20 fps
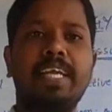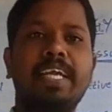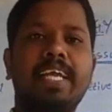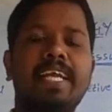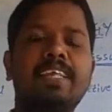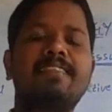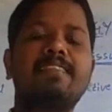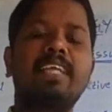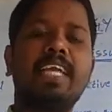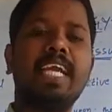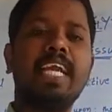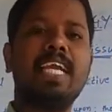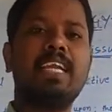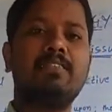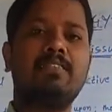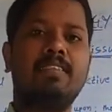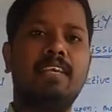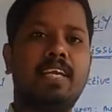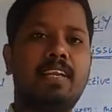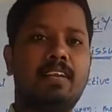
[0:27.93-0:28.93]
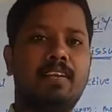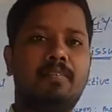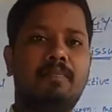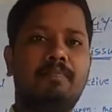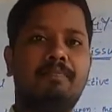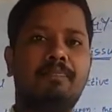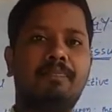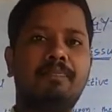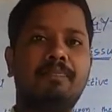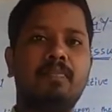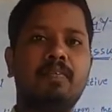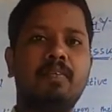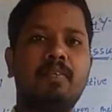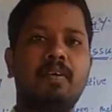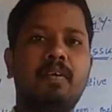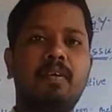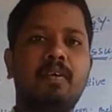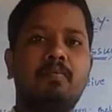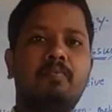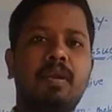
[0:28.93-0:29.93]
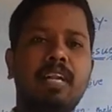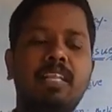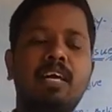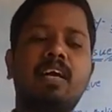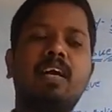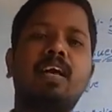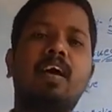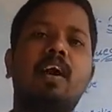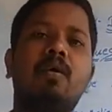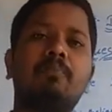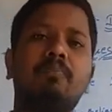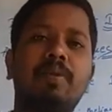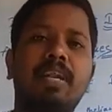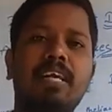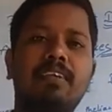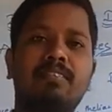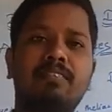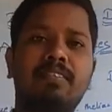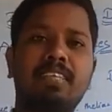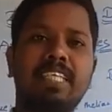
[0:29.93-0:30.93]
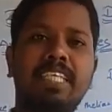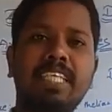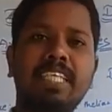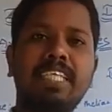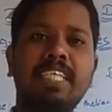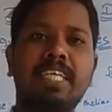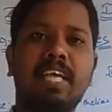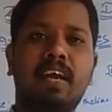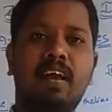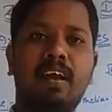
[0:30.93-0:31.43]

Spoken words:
a single cell. But the complexity